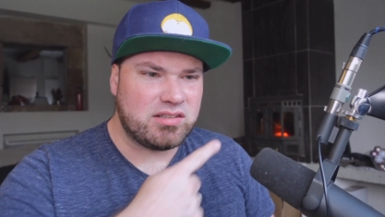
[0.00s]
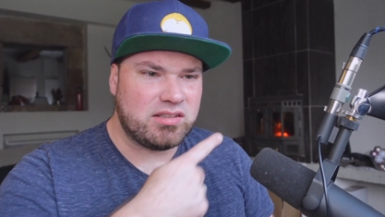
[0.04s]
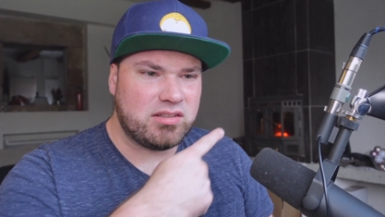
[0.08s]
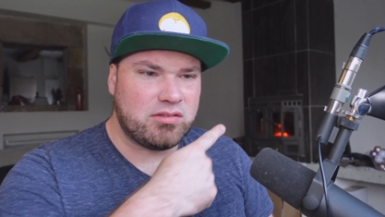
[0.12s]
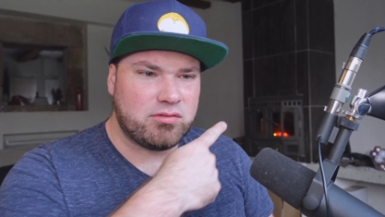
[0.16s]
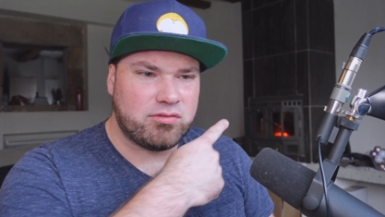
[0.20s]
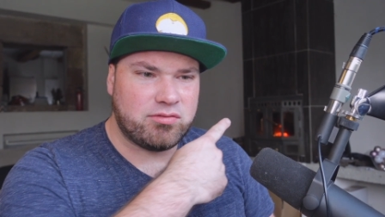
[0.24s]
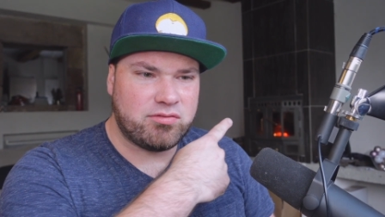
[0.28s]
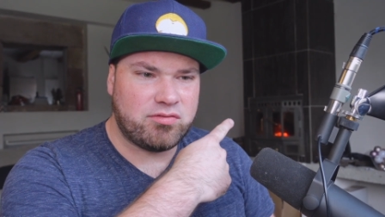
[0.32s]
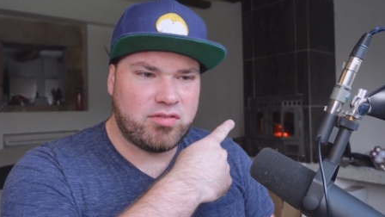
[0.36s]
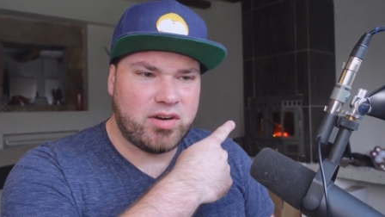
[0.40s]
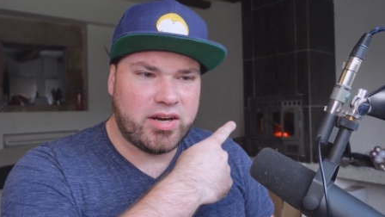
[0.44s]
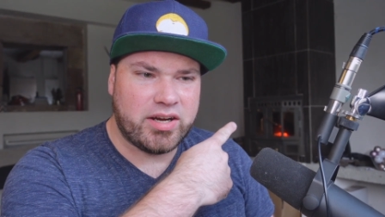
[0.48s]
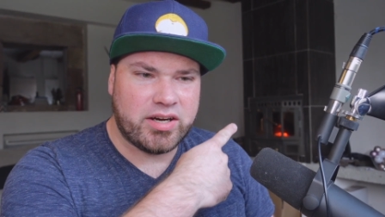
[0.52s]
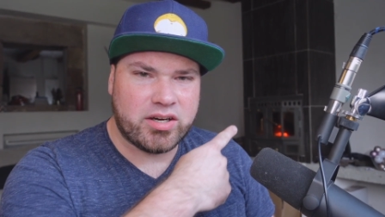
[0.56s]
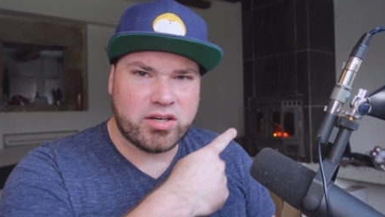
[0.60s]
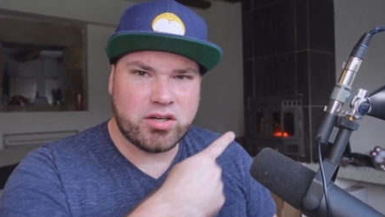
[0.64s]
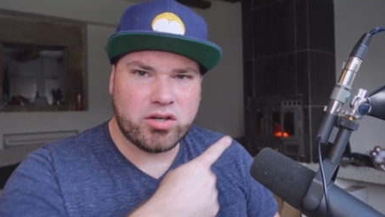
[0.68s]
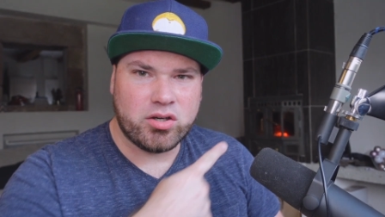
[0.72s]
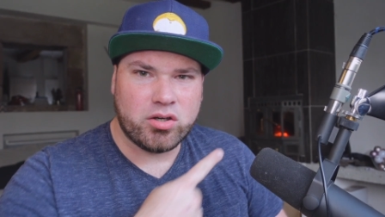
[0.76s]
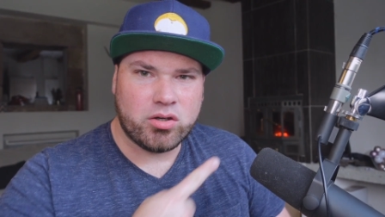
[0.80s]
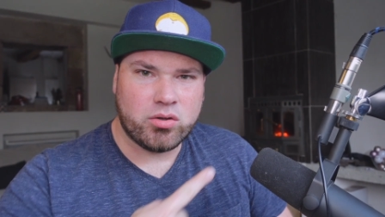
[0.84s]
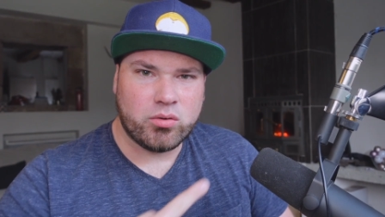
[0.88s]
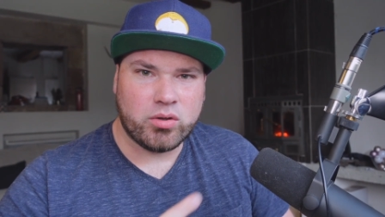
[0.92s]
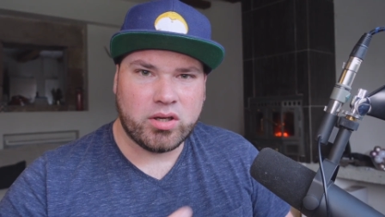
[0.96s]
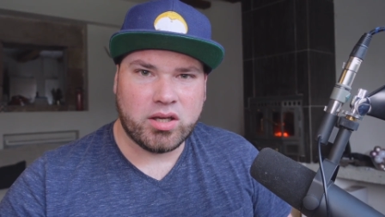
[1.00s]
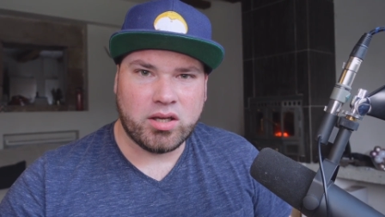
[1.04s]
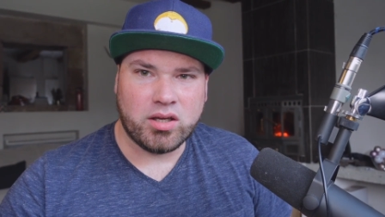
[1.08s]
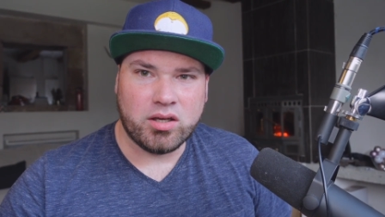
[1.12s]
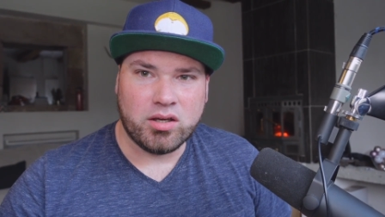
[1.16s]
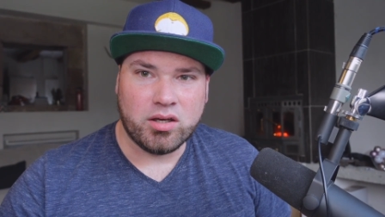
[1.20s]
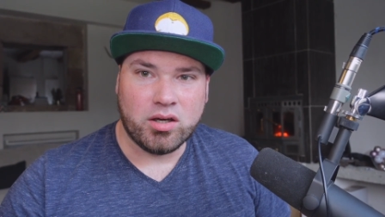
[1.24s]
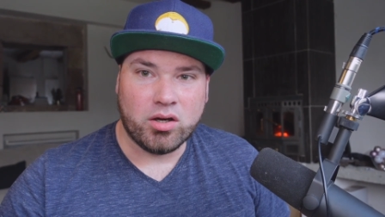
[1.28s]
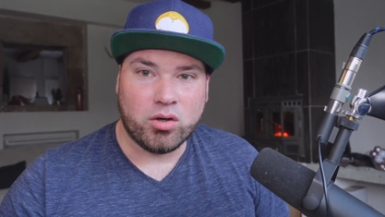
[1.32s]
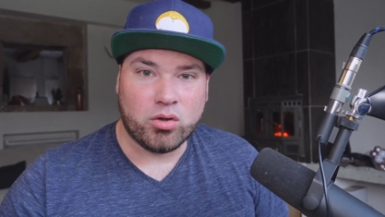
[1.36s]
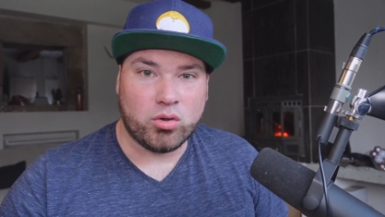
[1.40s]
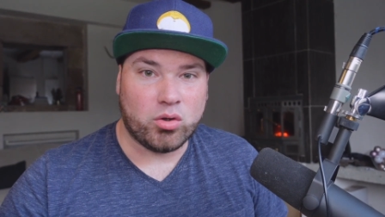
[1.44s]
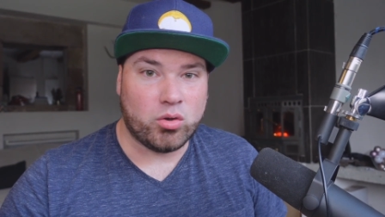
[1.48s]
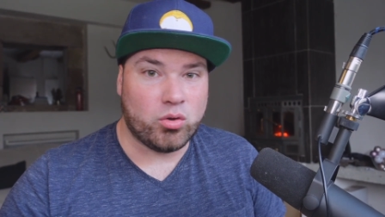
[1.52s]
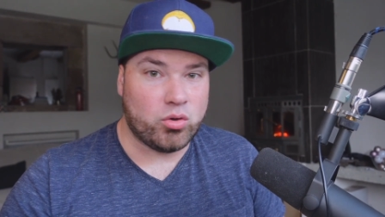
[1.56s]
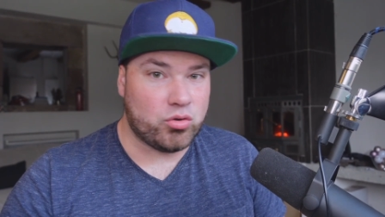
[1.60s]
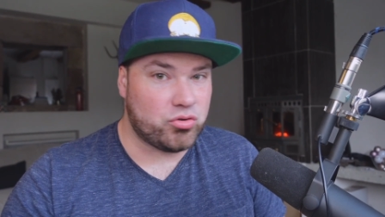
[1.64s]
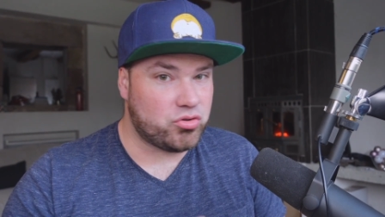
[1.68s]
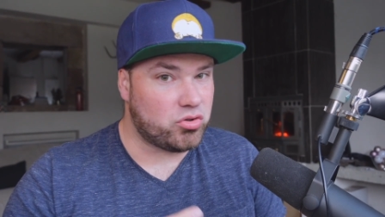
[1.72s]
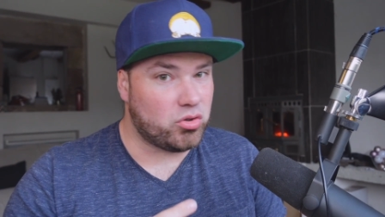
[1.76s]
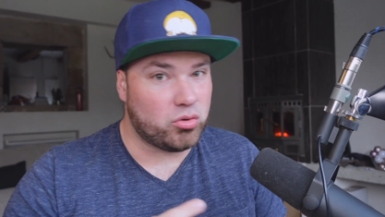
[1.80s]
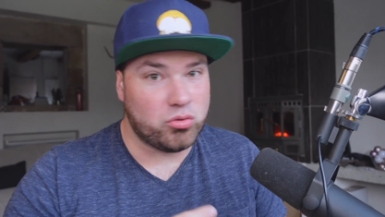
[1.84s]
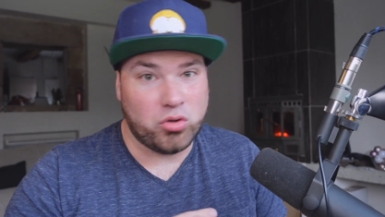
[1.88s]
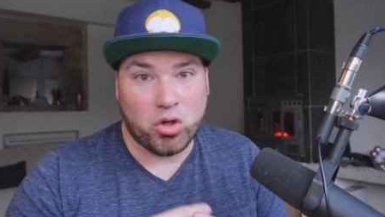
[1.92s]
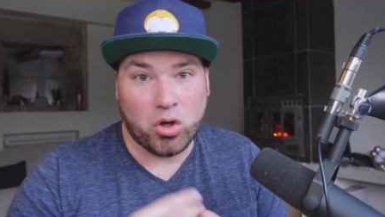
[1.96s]
a little fire going,
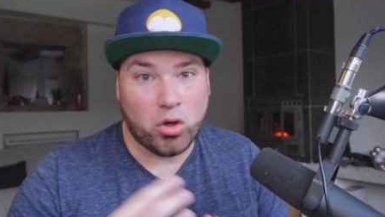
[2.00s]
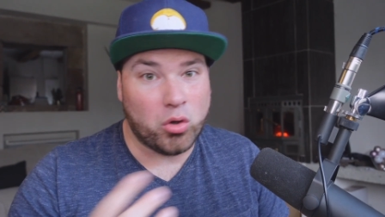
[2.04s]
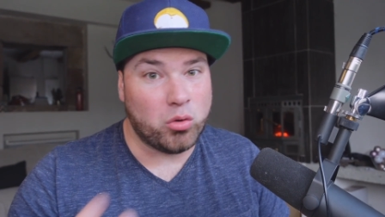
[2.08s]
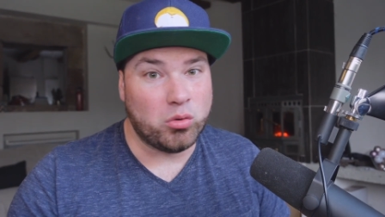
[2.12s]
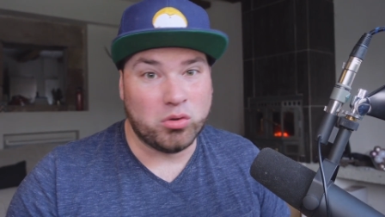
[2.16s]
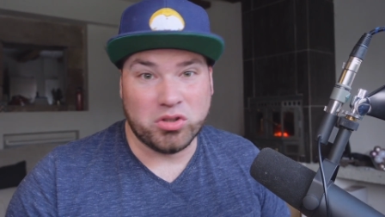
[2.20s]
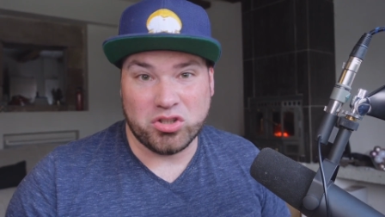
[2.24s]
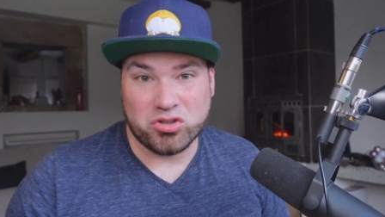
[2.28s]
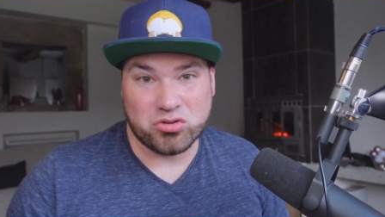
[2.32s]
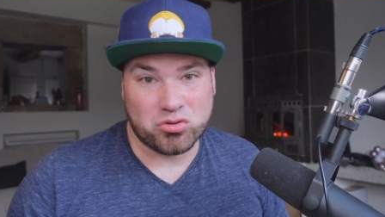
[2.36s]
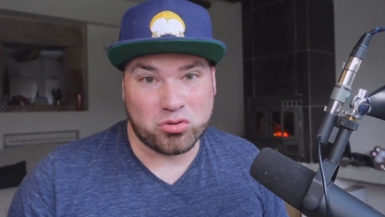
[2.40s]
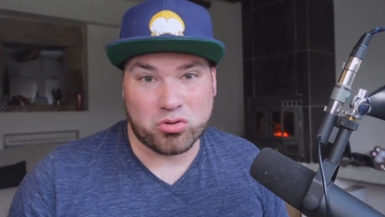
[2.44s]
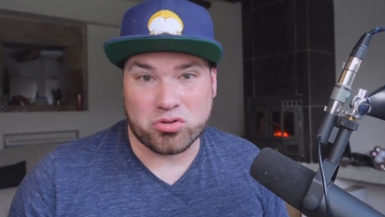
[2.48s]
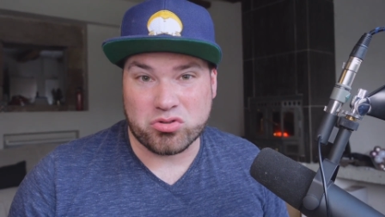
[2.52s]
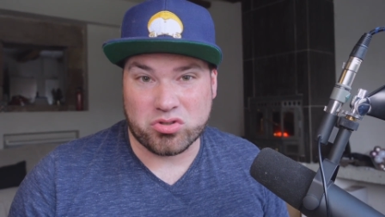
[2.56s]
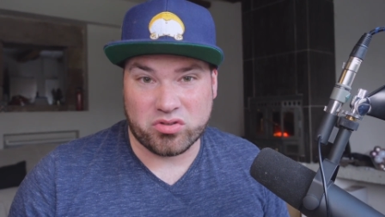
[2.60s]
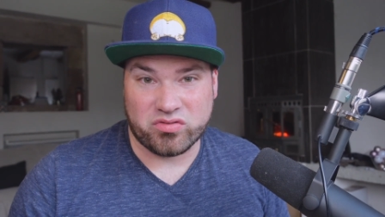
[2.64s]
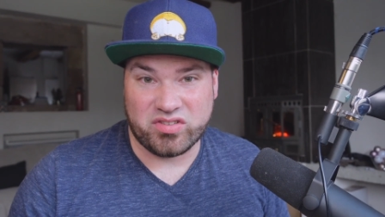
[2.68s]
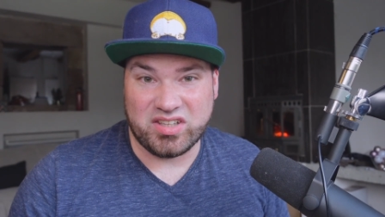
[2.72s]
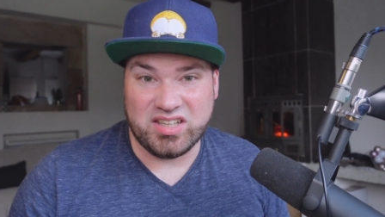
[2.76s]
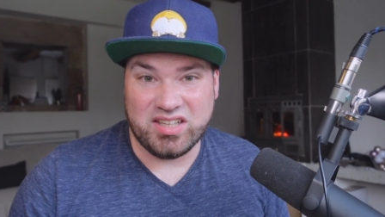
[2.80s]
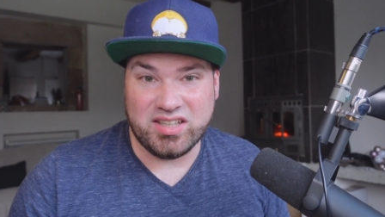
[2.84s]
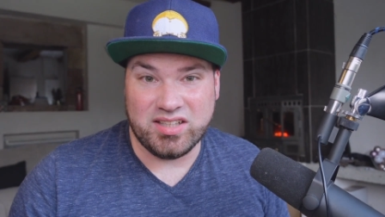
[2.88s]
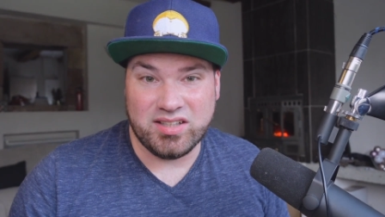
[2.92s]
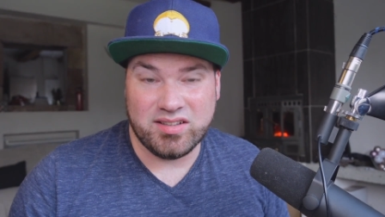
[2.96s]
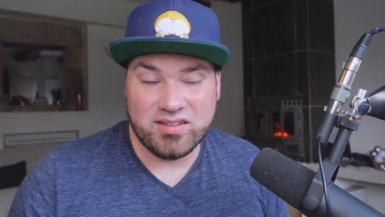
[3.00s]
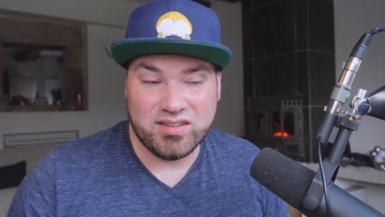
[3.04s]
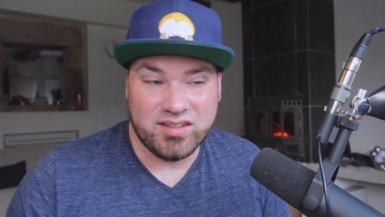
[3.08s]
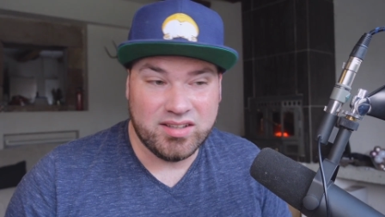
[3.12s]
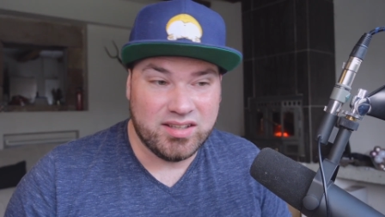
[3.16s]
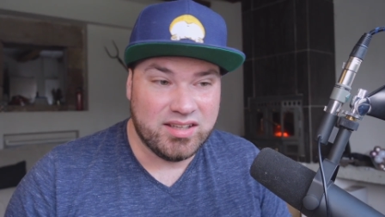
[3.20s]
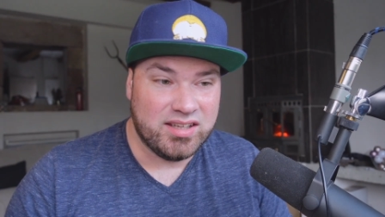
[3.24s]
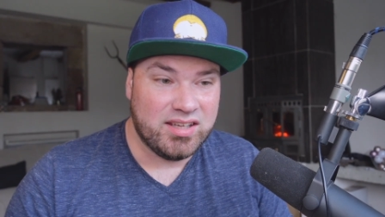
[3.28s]
also the only source of heat.